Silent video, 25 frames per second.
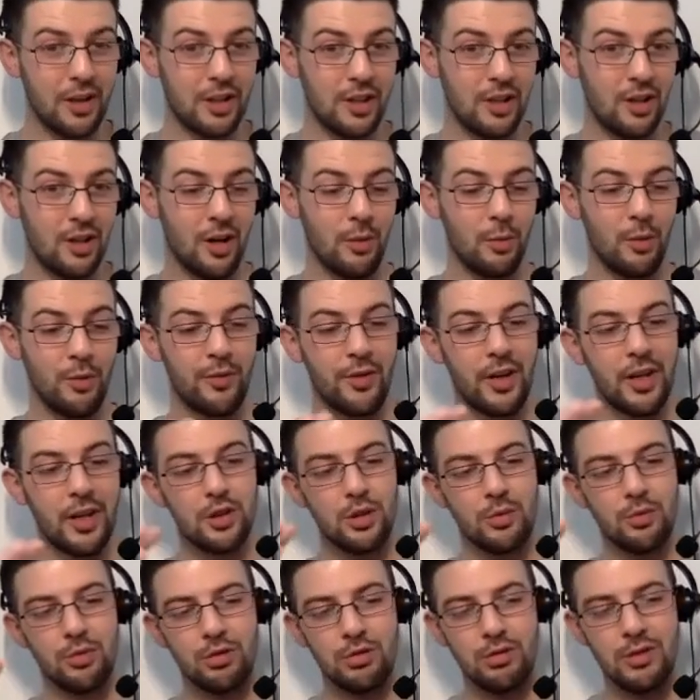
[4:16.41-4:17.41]
Jahn, we've got
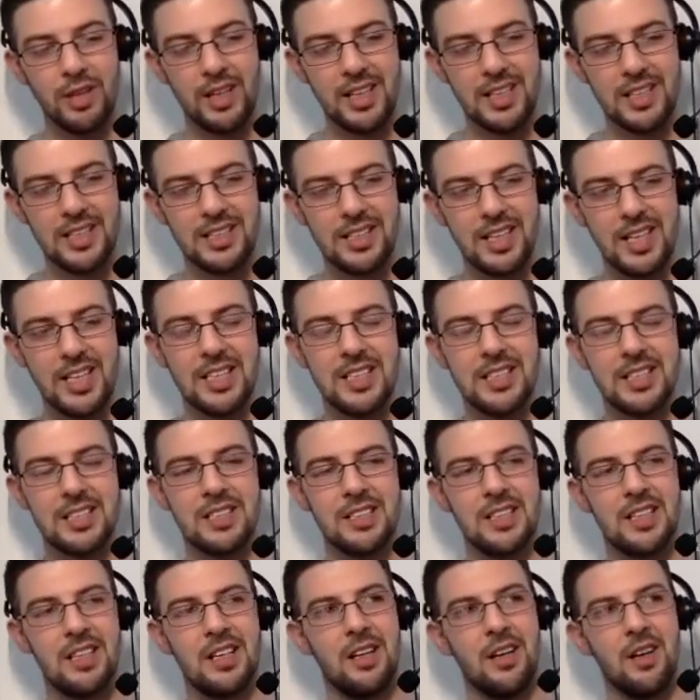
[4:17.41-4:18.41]
some great insights